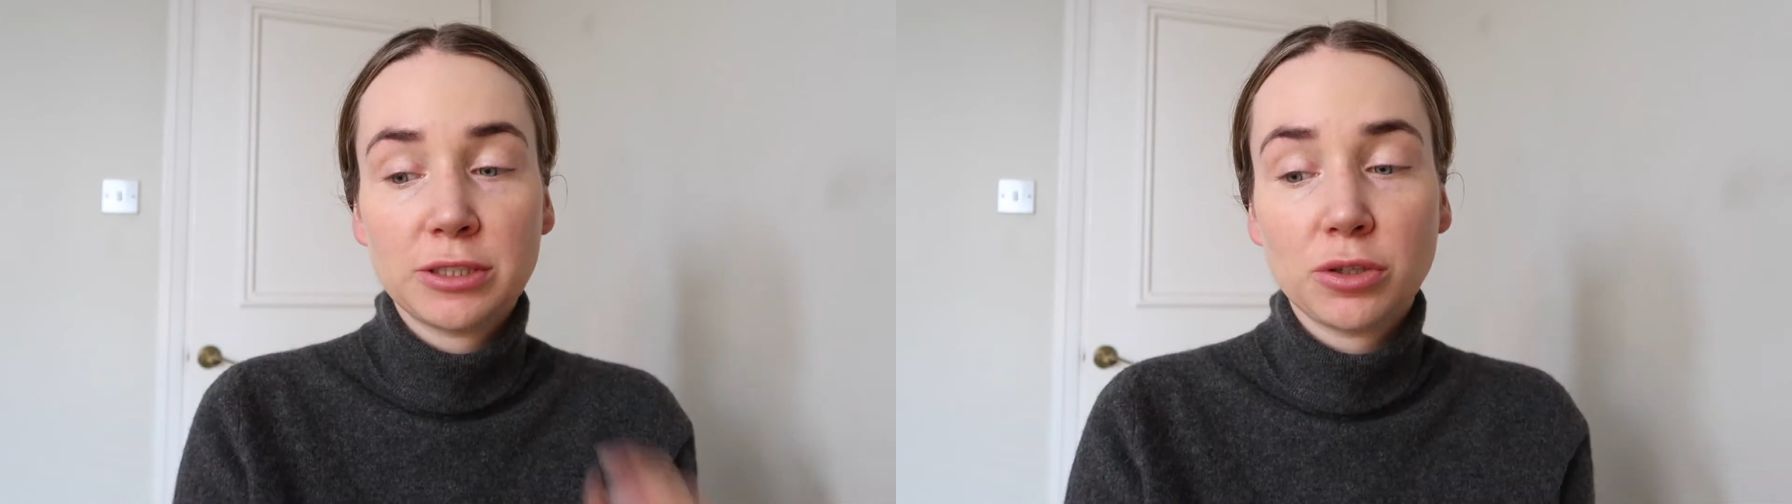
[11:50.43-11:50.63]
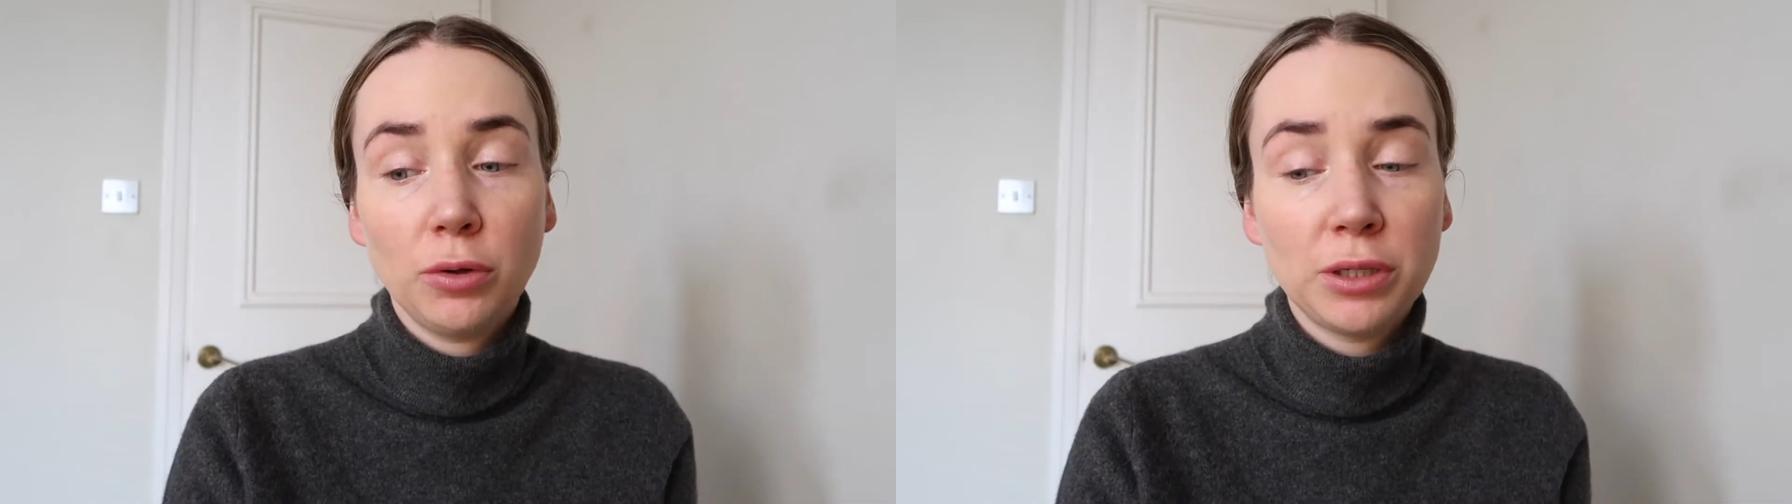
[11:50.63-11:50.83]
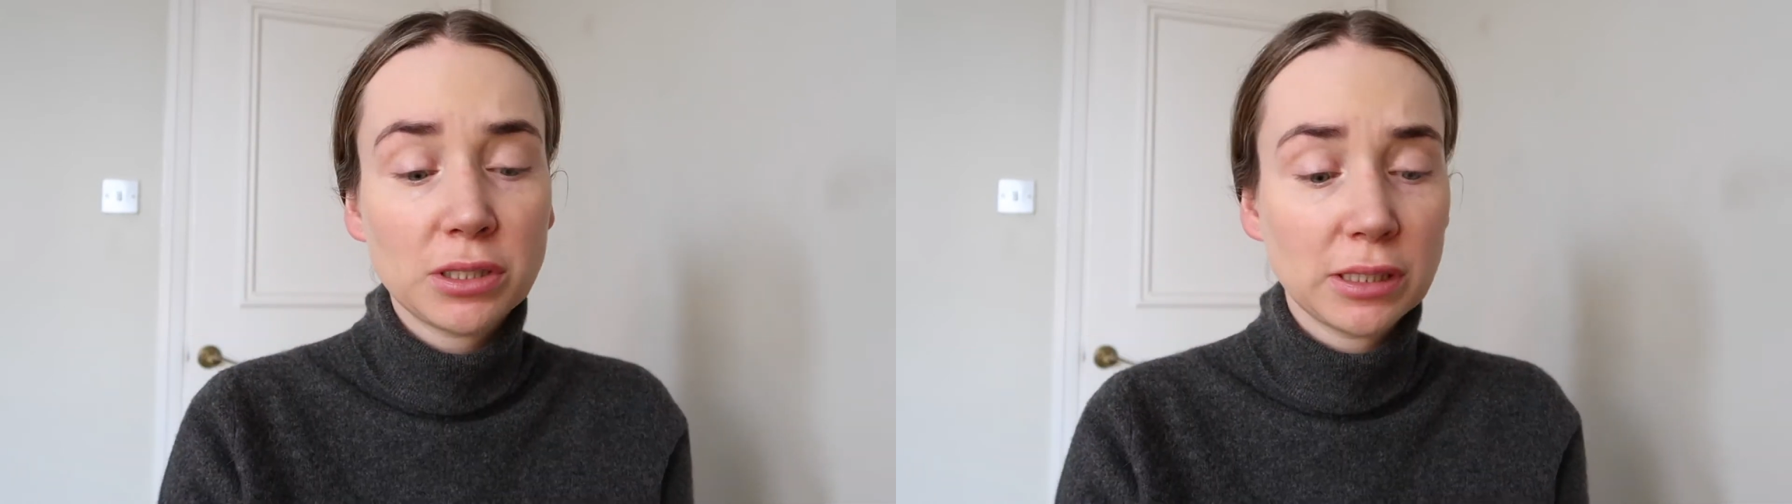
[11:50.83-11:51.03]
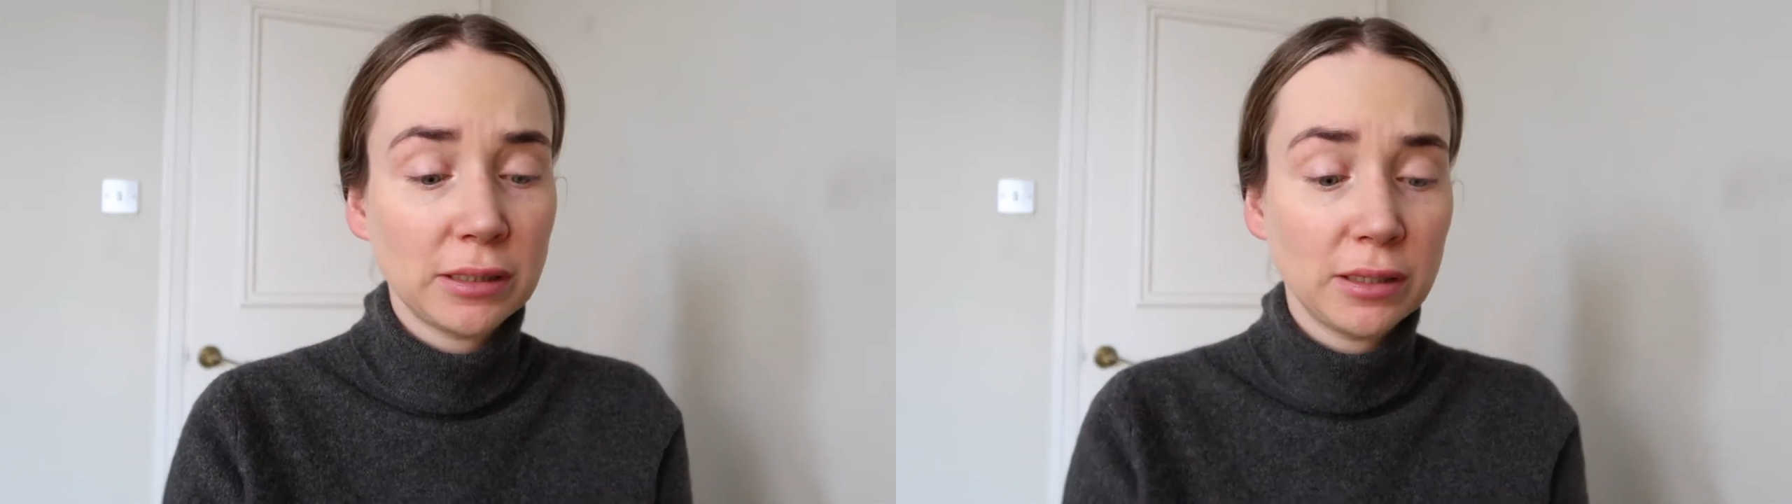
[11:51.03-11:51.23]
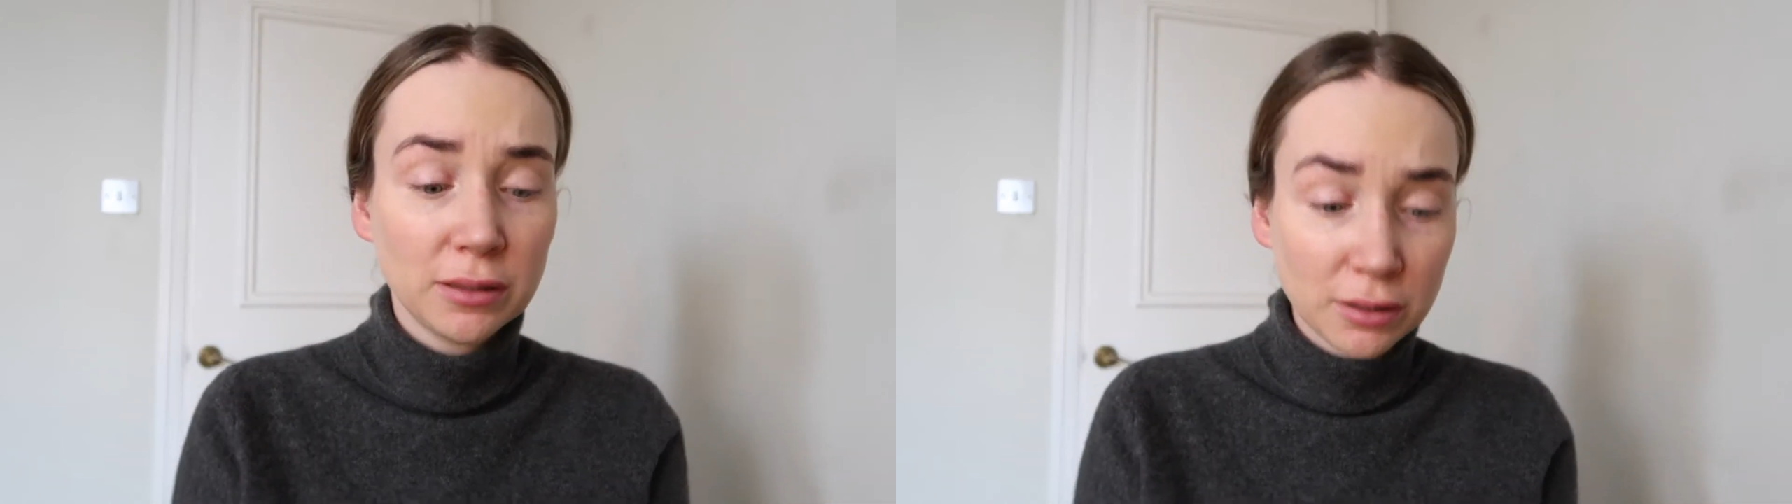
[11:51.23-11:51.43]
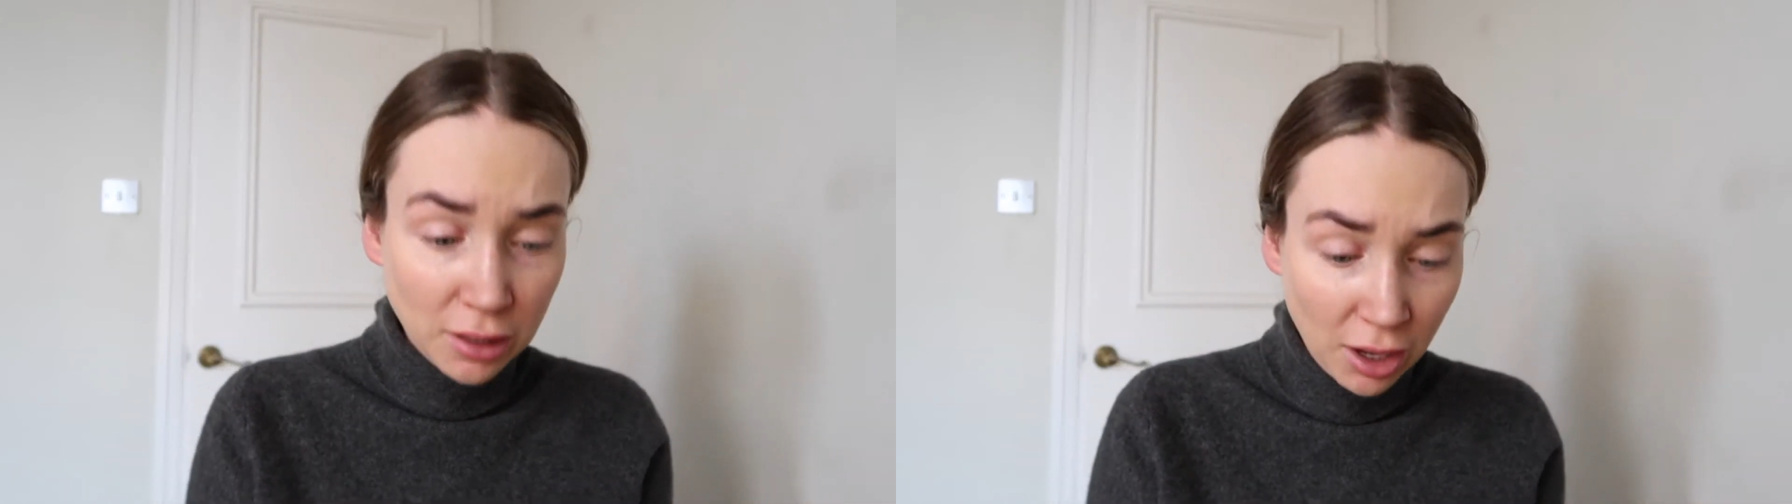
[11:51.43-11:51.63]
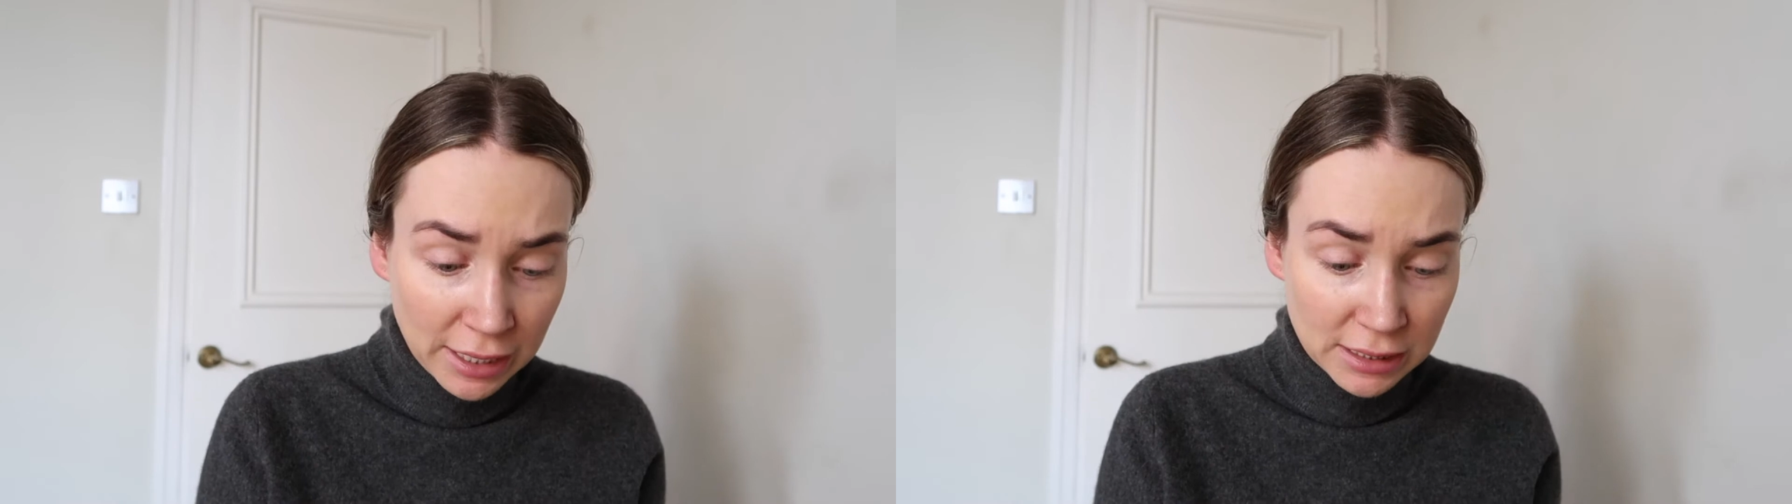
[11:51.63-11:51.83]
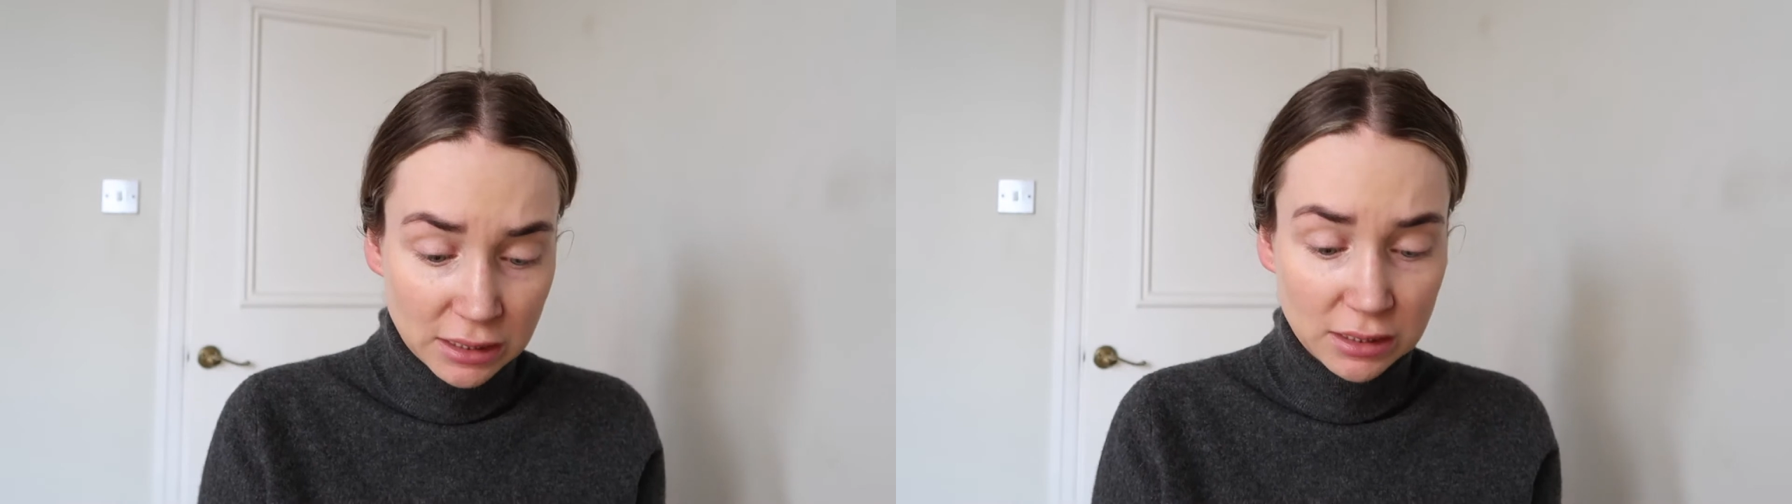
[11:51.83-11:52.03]
It's honestly the
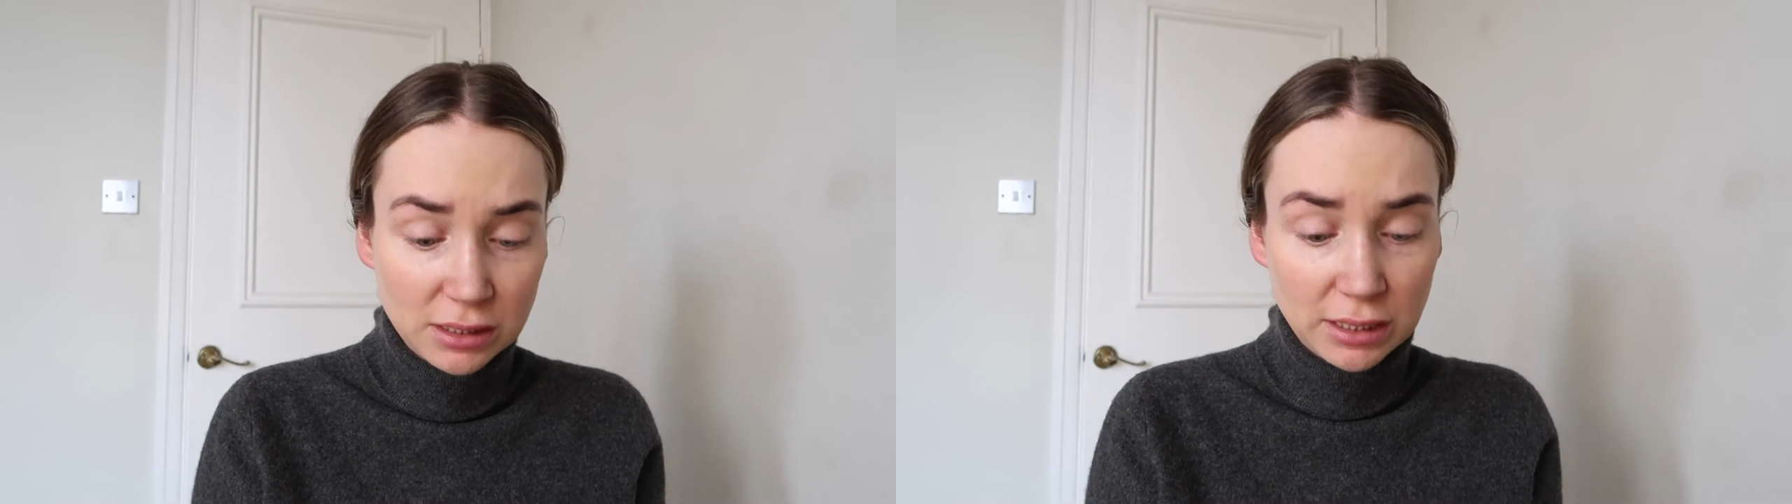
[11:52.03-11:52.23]
nicest